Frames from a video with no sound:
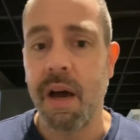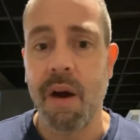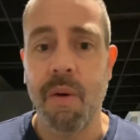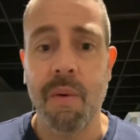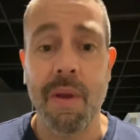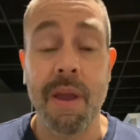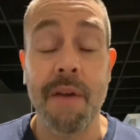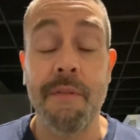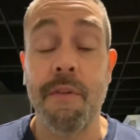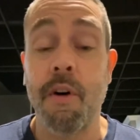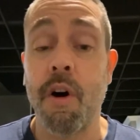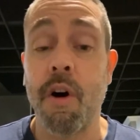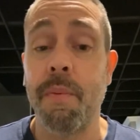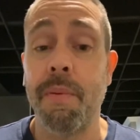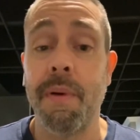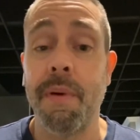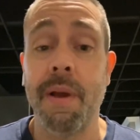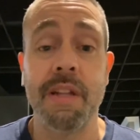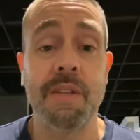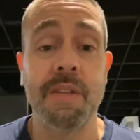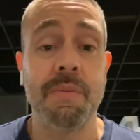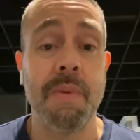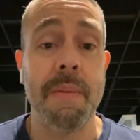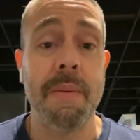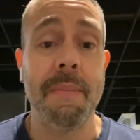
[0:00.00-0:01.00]
We have all
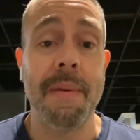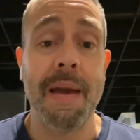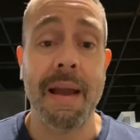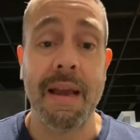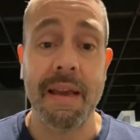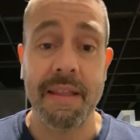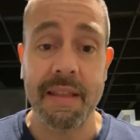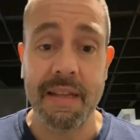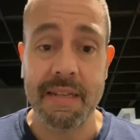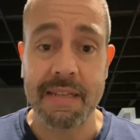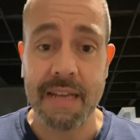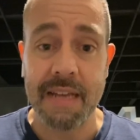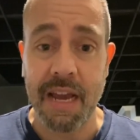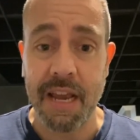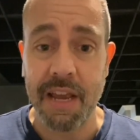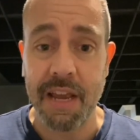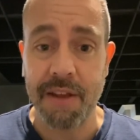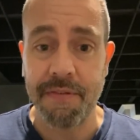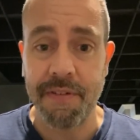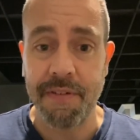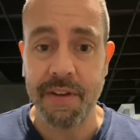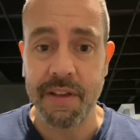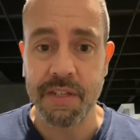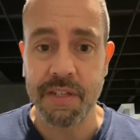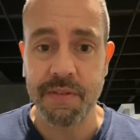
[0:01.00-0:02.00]
plans being back at the Italian
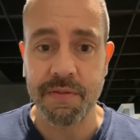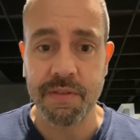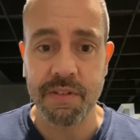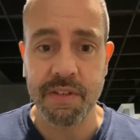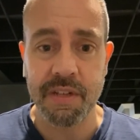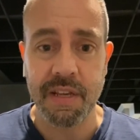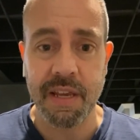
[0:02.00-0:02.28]
festivals